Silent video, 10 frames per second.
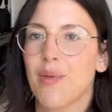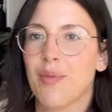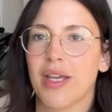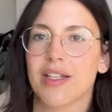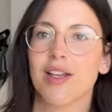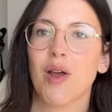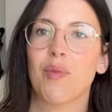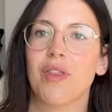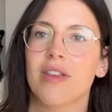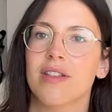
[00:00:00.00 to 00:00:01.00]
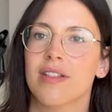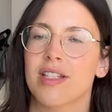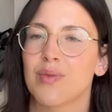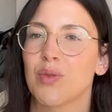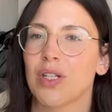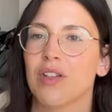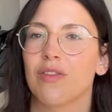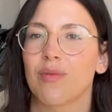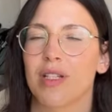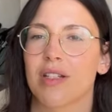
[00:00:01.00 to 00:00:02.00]
picked up this morning
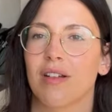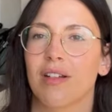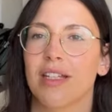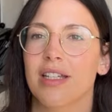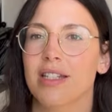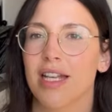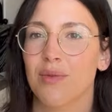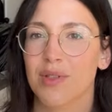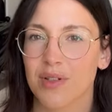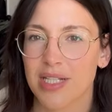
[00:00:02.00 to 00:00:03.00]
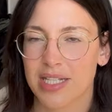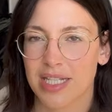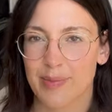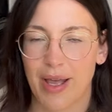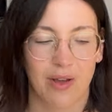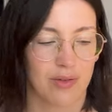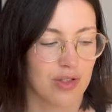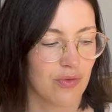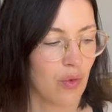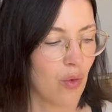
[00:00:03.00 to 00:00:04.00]
from Starlings, and it was only
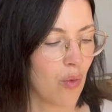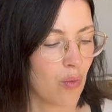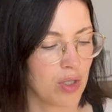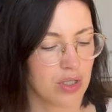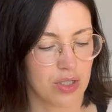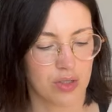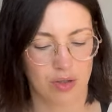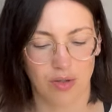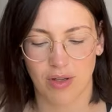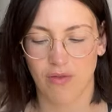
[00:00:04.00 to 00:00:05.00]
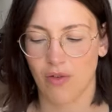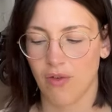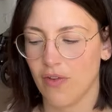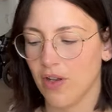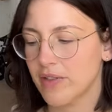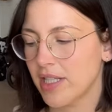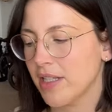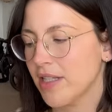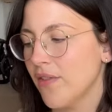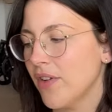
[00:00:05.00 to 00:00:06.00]
£6 for 1, 2, 3, 4, 5, 6,
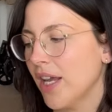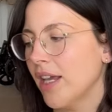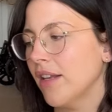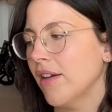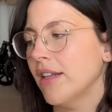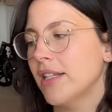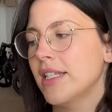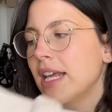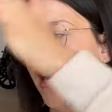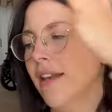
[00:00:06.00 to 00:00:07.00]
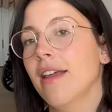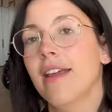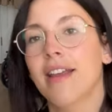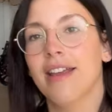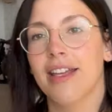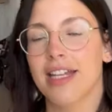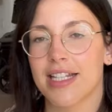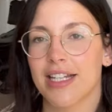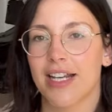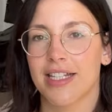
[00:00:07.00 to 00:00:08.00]
7, 8, 9, 10.
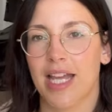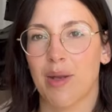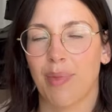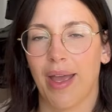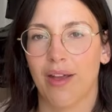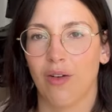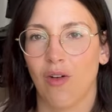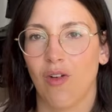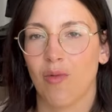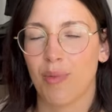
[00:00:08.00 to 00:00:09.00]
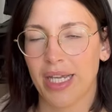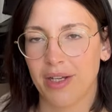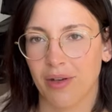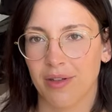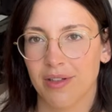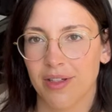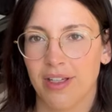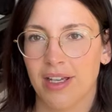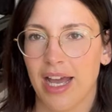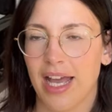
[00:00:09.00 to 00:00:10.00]
A 10 pack of Play-Doh.
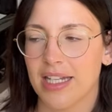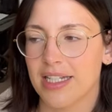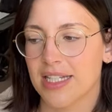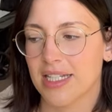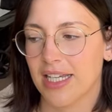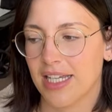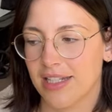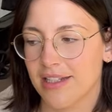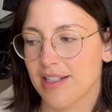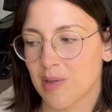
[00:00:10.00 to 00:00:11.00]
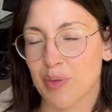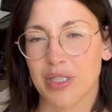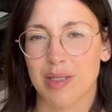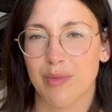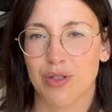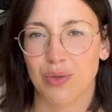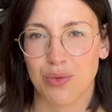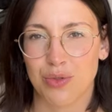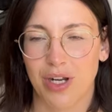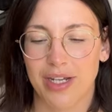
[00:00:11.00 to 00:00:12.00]
And his has pretty much all
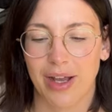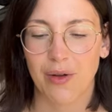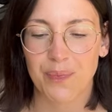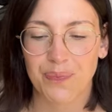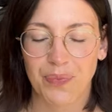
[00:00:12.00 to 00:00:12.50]
dried out.